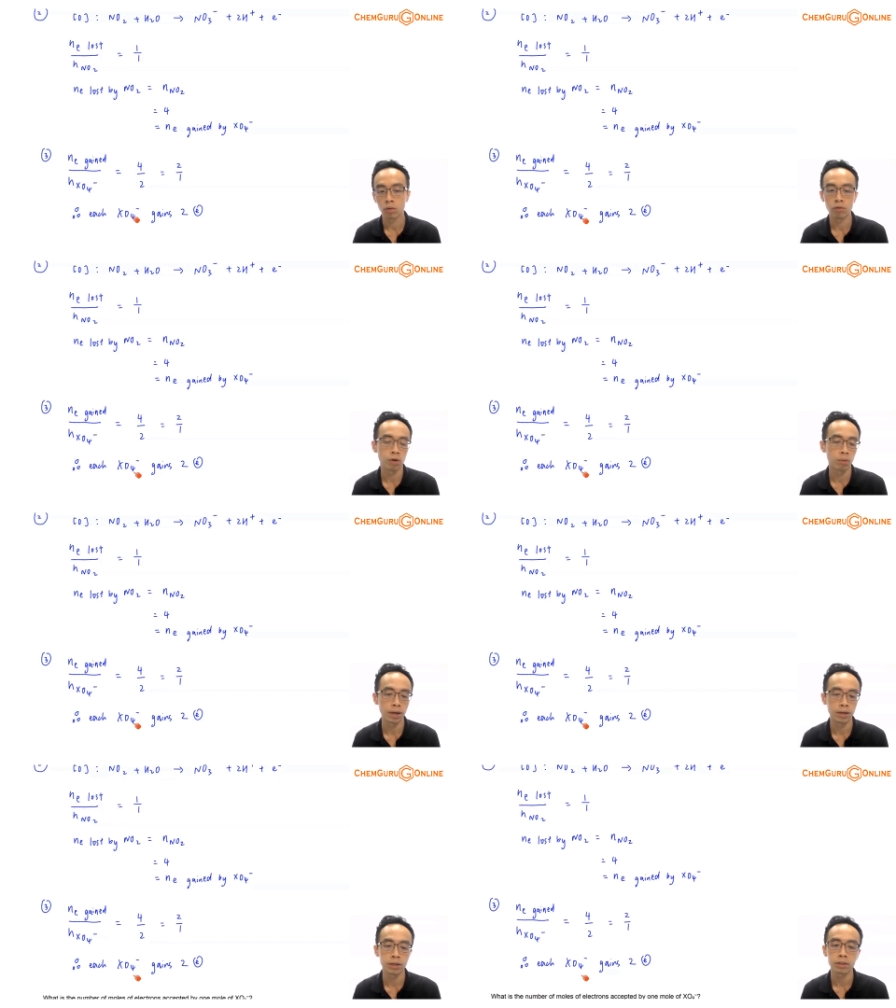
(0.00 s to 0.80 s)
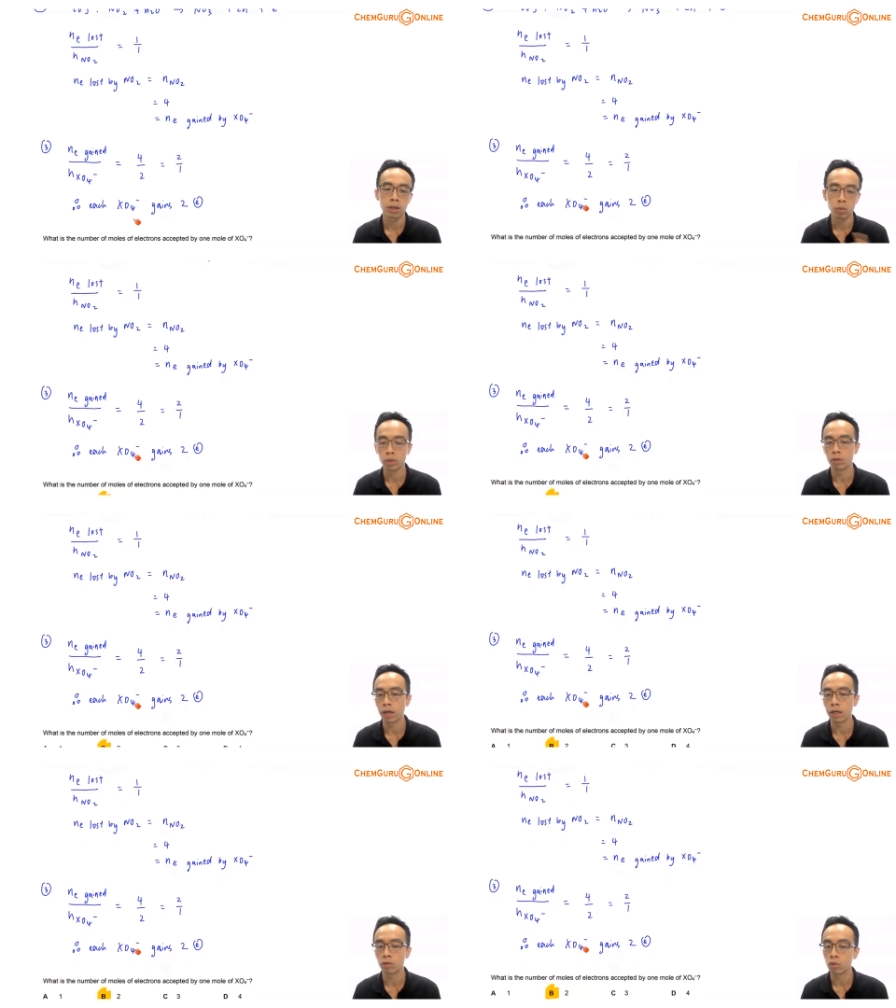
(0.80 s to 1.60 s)
XO4 minus
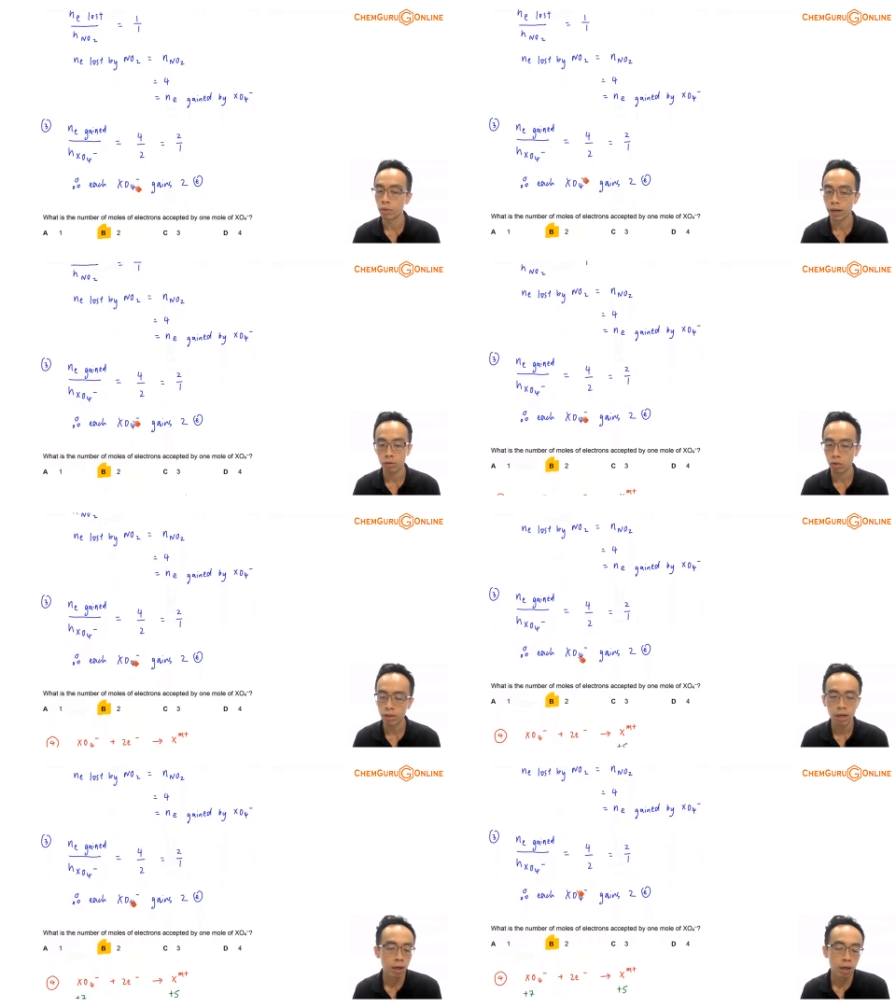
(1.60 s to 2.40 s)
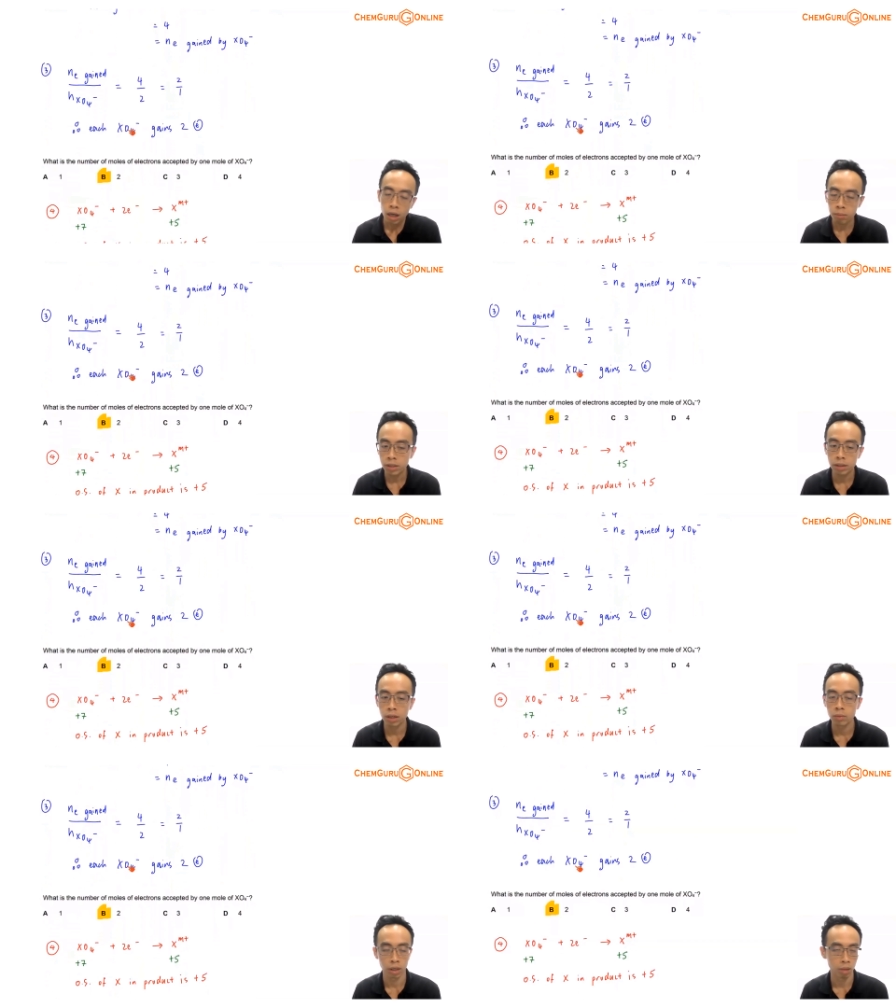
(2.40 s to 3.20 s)
will gain 2 electrons, and
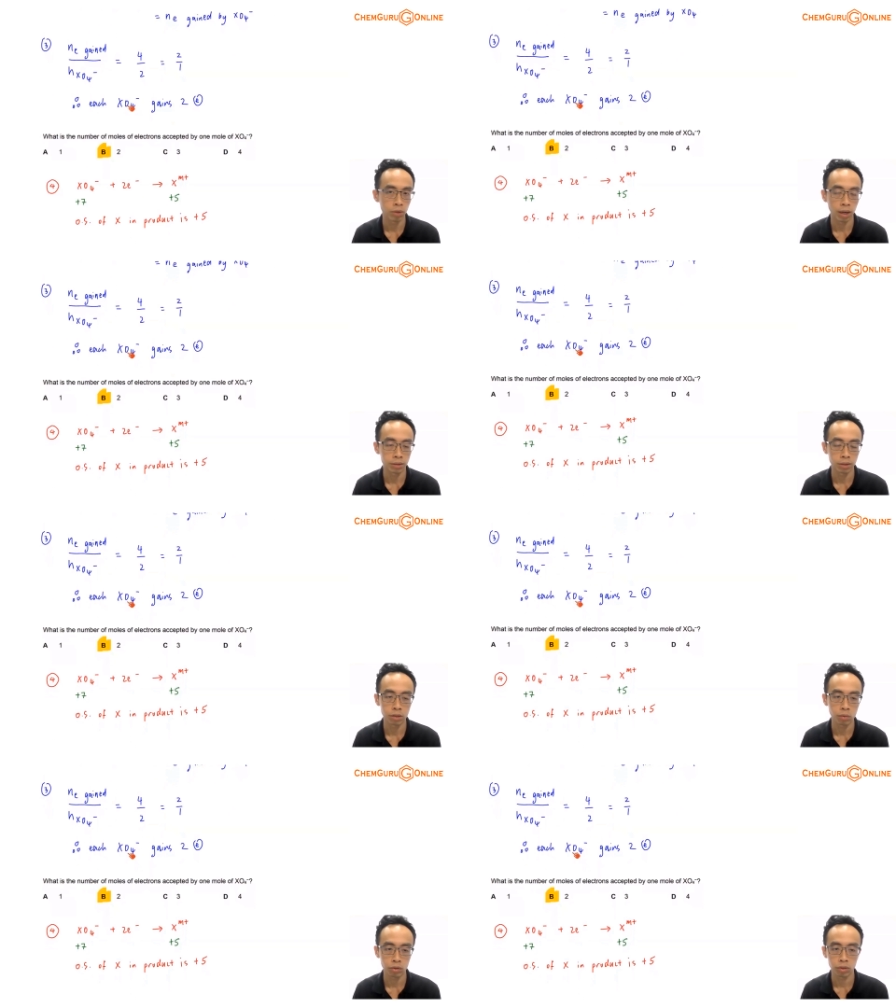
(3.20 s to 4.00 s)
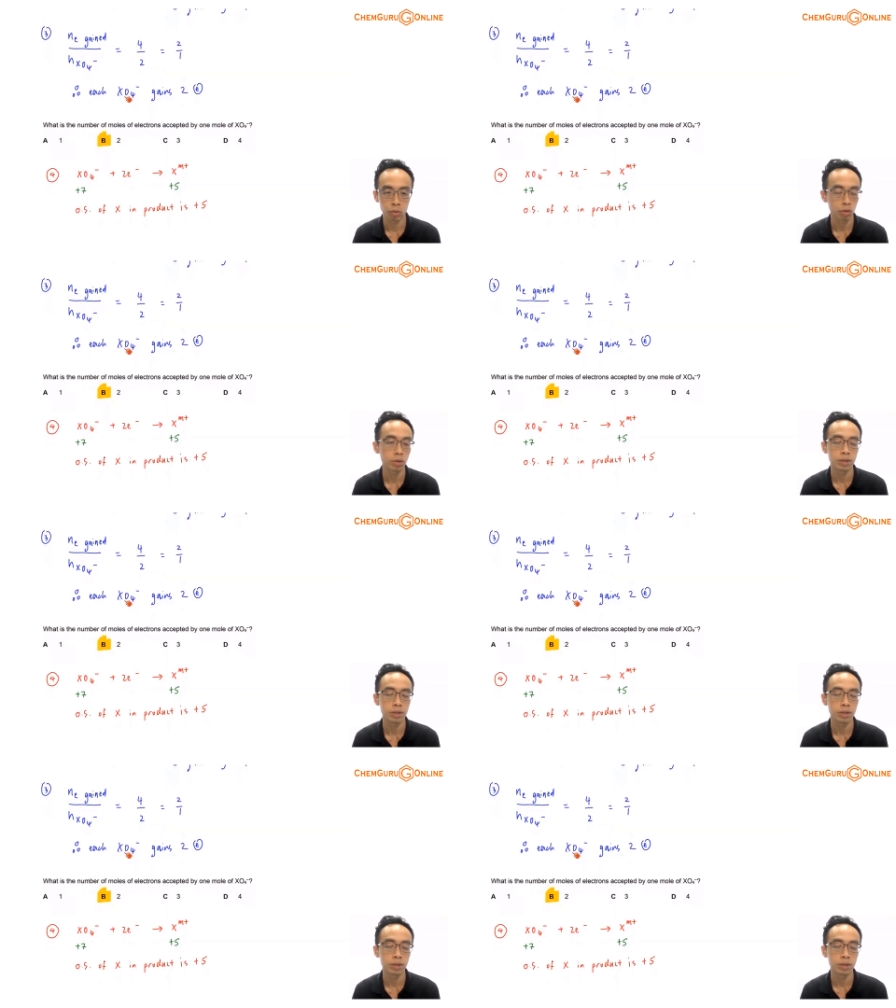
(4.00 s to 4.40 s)
basically we're able to answer this question.